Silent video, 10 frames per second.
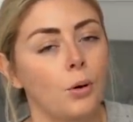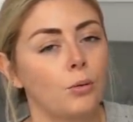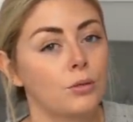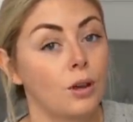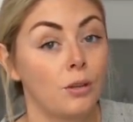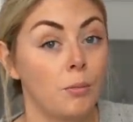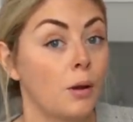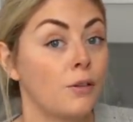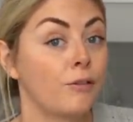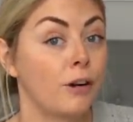but also the
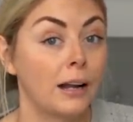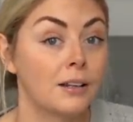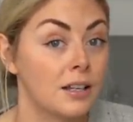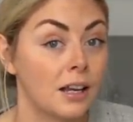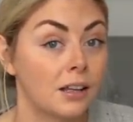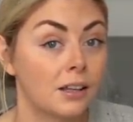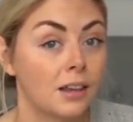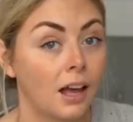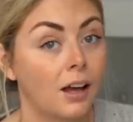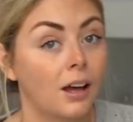most frantic
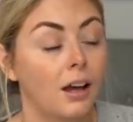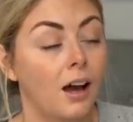that